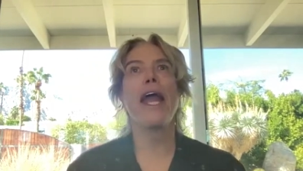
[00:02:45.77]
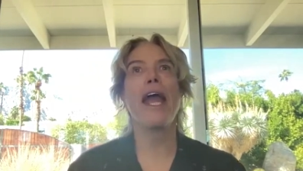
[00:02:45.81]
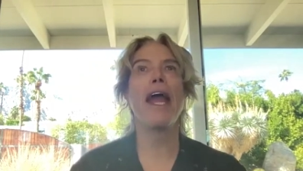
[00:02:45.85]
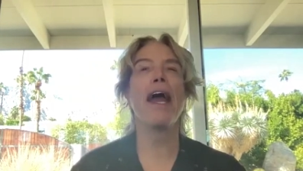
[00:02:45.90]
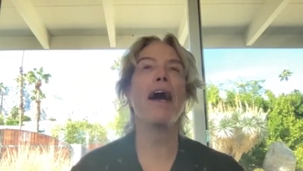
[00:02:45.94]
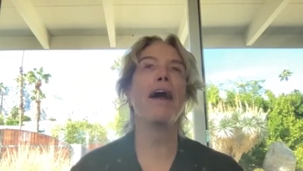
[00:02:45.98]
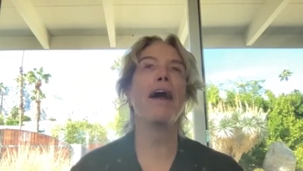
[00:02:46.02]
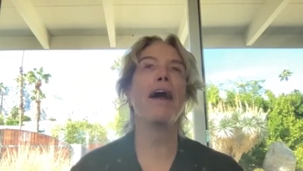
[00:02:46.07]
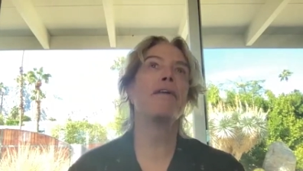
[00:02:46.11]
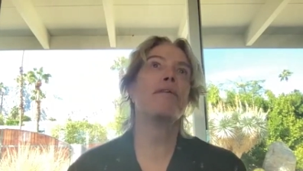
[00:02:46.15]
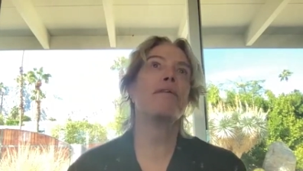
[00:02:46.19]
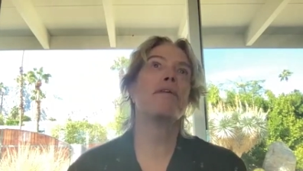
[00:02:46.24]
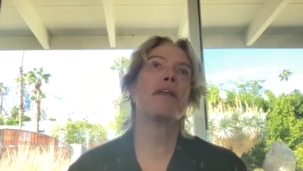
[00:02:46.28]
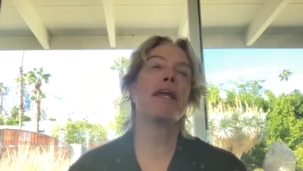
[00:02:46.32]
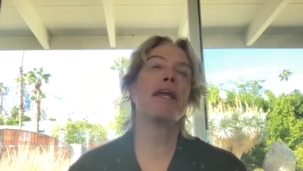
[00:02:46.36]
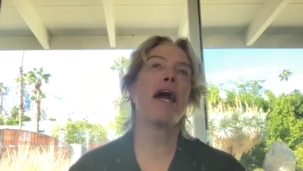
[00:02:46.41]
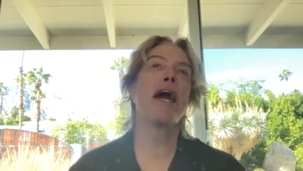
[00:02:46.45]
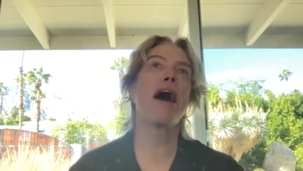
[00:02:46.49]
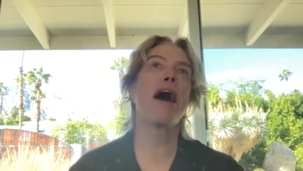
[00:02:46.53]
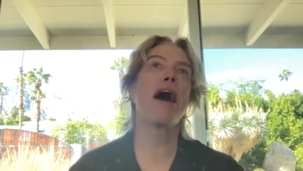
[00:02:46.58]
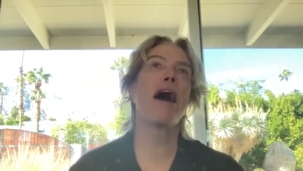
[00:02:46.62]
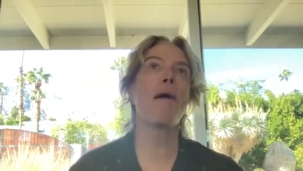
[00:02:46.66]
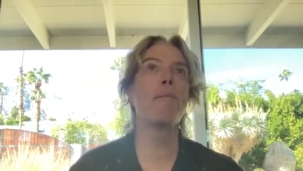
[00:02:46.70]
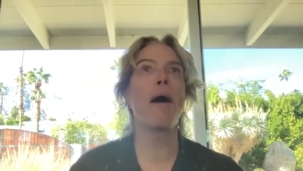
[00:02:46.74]
And
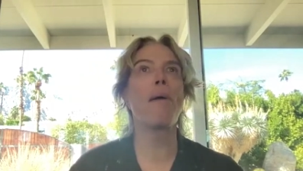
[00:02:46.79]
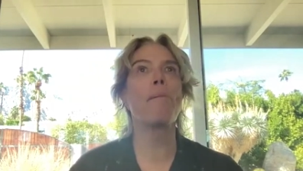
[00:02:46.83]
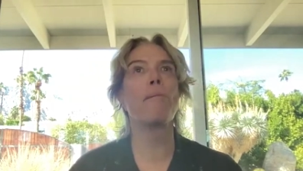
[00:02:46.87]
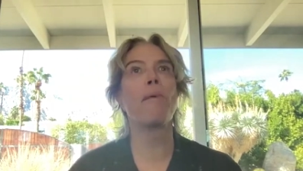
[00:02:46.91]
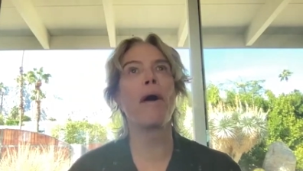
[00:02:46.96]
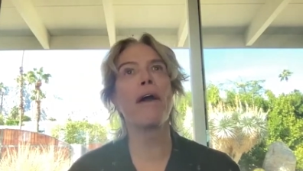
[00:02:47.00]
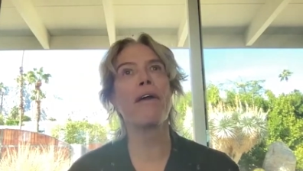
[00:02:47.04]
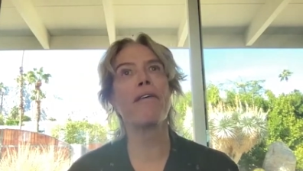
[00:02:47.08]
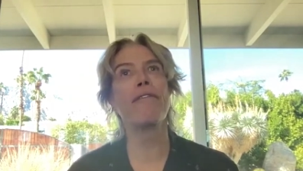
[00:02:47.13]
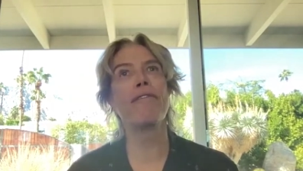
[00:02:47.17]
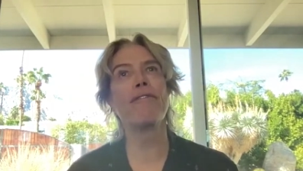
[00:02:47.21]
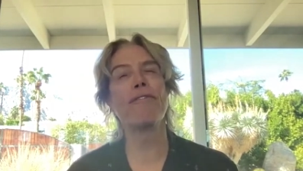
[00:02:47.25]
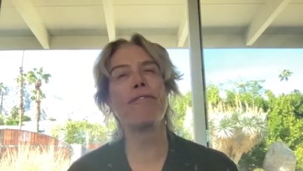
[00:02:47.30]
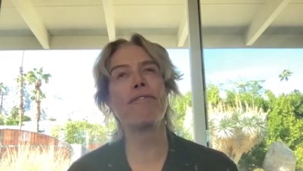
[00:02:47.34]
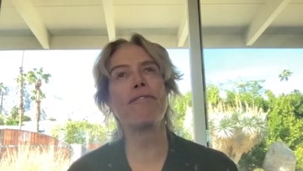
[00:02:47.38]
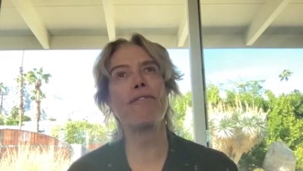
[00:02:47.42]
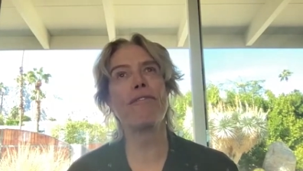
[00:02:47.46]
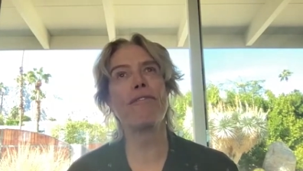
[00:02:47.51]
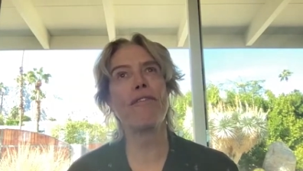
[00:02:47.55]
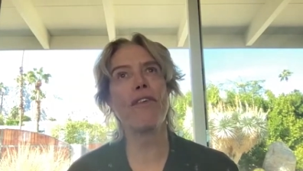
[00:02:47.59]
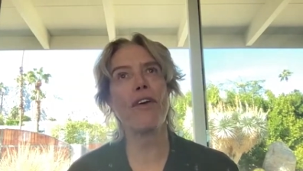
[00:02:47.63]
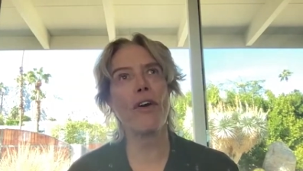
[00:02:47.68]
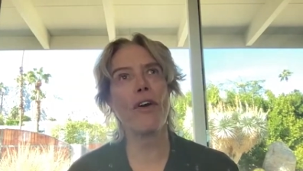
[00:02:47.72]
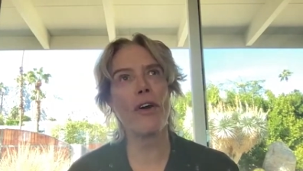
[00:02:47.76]
yeah, I bought my
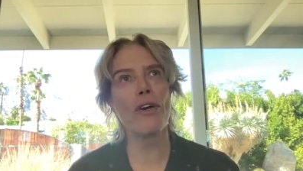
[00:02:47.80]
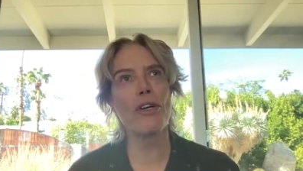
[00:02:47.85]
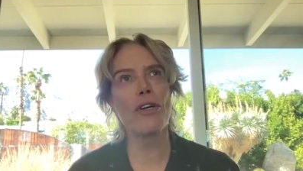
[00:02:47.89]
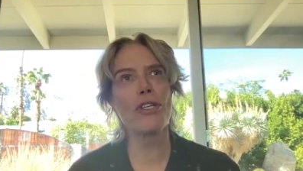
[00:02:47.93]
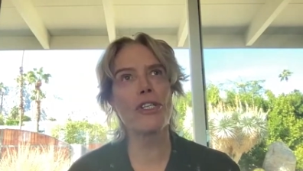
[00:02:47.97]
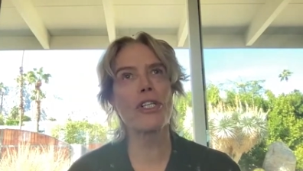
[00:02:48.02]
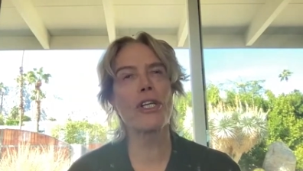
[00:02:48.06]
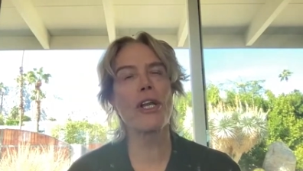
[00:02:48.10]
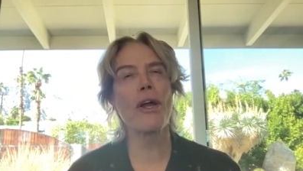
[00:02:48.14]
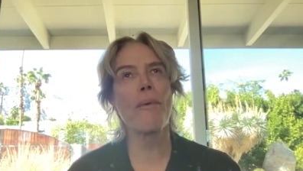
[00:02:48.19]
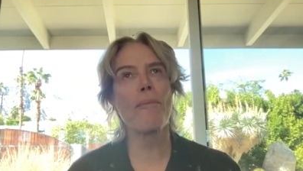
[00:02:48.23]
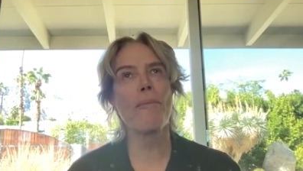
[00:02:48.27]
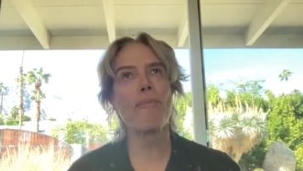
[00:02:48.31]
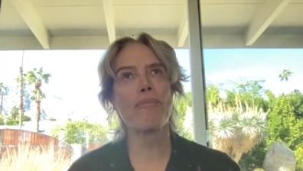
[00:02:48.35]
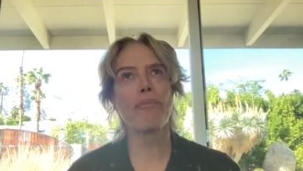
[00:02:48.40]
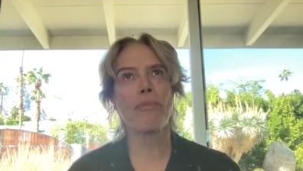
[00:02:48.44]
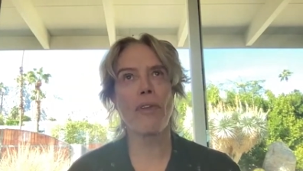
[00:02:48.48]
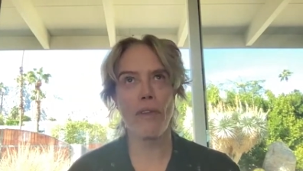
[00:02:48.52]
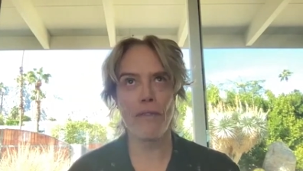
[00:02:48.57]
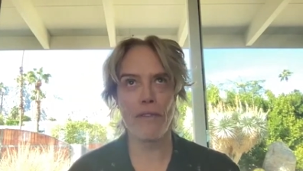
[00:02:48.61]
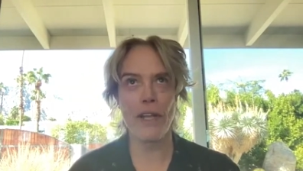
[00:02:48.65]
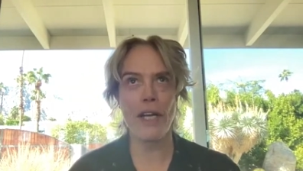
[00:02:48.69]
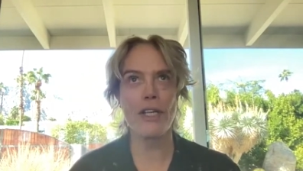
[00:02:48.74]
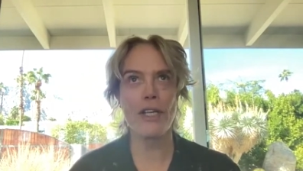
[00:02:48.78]
first
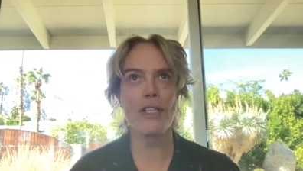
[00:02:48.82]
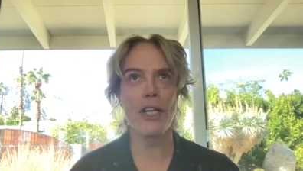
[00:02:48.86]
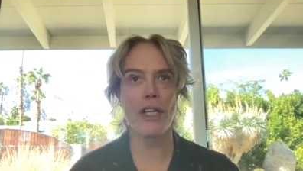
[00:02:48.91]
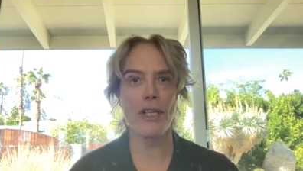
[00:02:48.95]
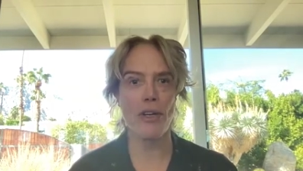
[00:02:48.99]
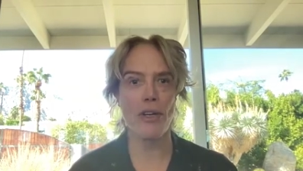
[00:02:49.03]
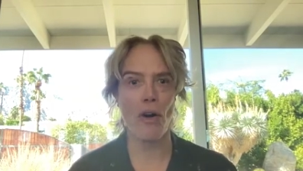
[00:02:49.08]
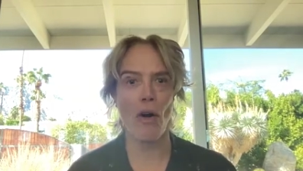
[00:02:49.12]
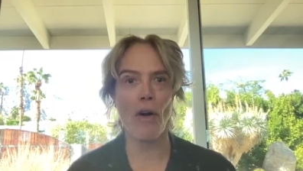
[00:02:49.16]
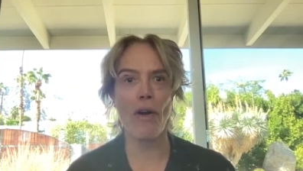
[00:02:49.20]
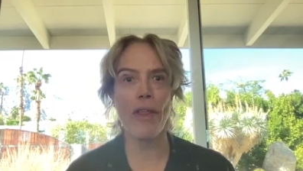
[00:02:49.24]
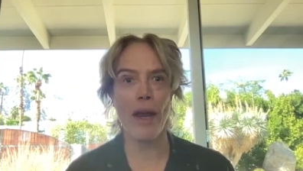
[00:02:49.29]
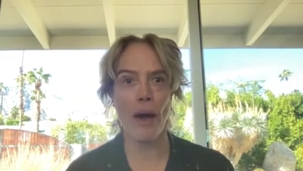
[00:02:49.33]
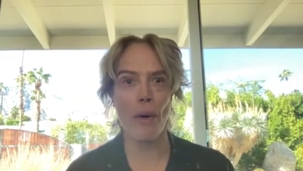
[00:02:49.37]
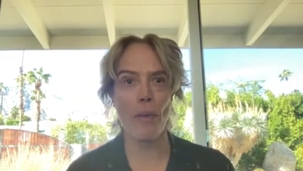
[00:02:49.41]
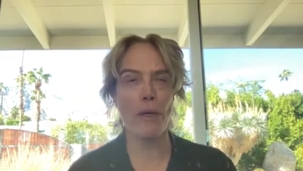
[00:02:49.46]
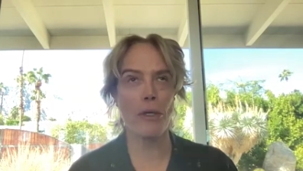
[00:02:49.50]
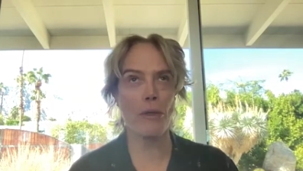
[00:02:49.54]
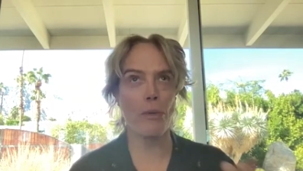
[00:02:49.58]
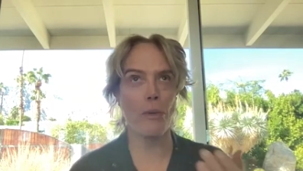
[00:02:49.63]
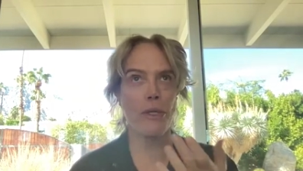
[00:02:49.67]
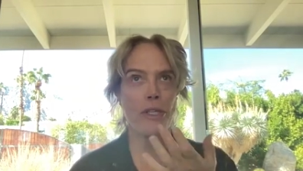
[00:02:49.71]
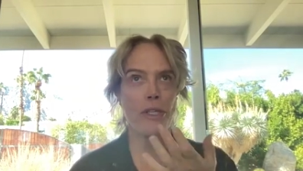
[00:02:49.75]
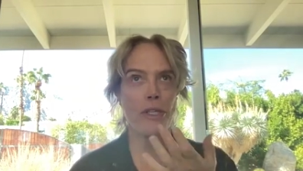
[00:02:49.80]
vintage guitar there,
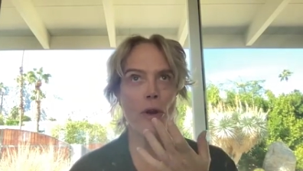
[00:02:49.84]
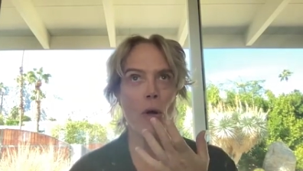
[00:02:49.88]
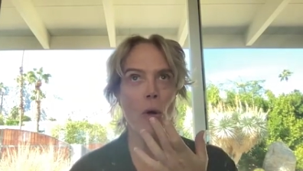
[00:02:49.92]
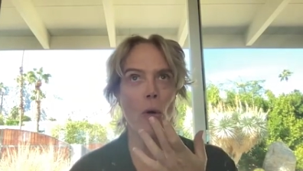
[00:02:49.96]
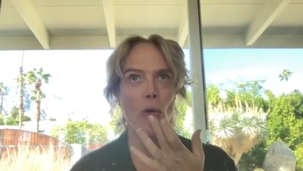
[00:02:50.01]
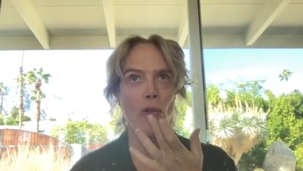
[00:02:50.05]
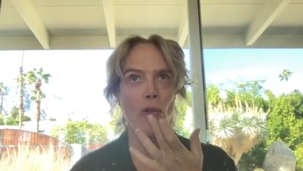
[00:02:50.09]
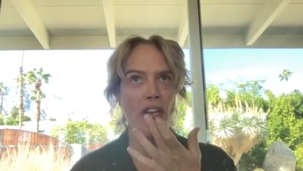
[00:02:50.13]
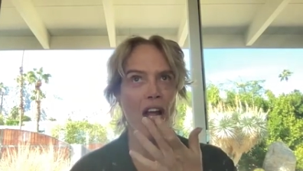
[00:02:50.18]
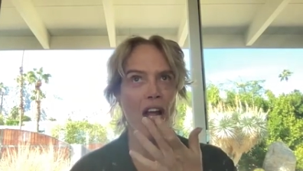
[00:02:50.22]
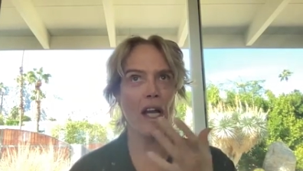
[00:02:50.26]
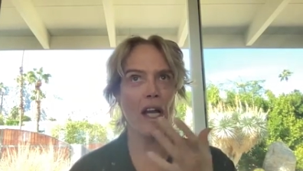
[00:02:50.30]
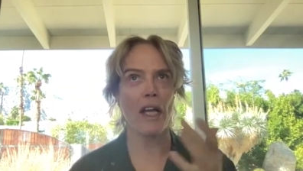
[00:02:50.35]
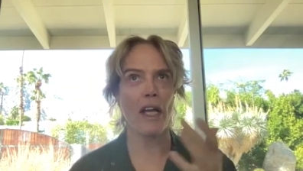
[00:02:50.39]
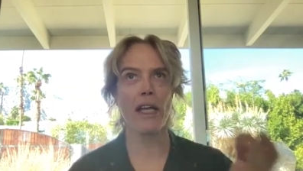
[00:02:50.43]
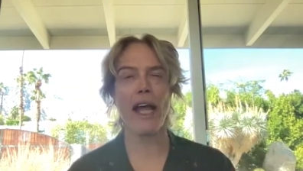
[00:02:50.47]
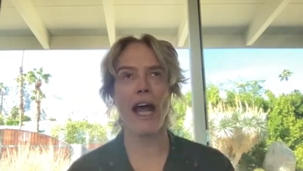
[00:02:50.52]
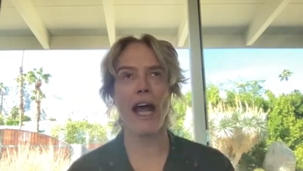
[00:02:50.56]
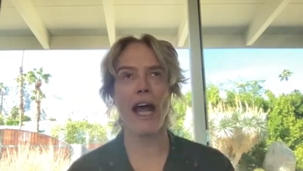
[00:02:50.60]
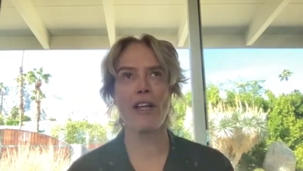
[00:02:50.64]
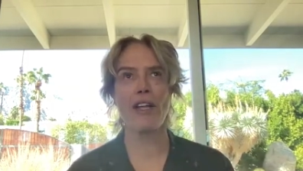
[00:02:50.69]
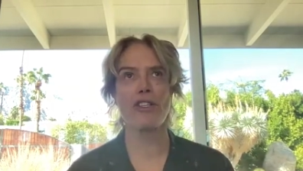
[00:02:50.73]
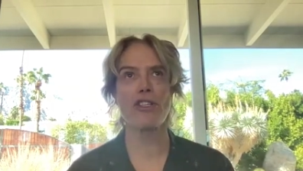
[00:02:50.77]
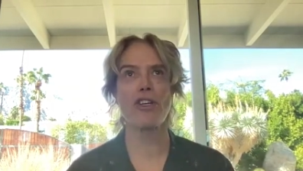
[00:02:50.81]
which was an old
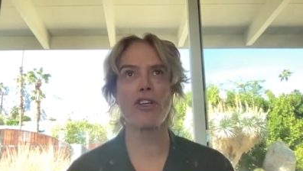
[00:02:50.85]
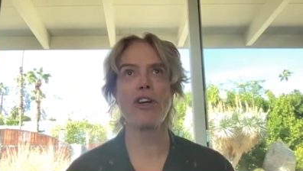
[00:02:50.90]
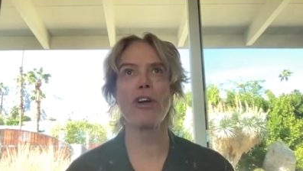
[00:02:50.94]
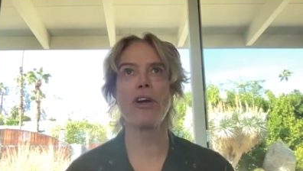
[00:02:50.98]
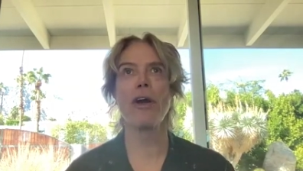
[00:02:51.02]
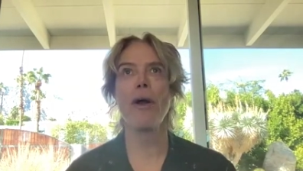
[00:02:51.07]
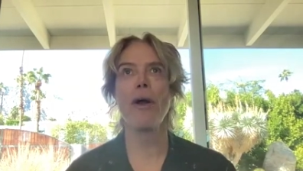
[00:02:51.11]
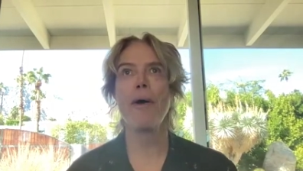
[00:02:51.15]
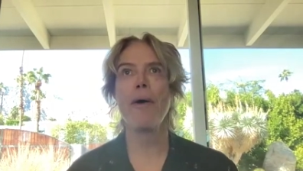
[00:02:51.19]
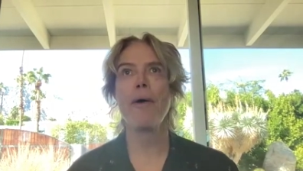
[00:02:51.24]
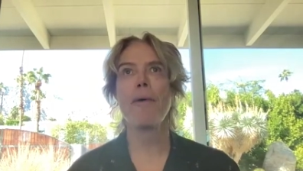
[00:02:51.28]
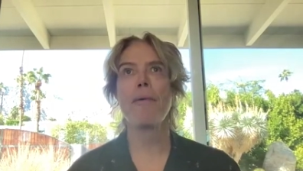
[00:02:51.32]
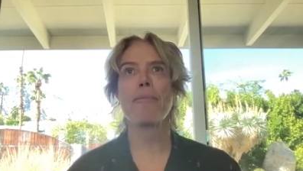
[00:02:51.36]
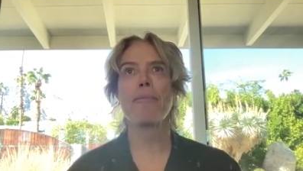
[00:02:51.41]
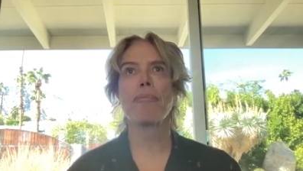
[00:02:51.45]
Telecaster.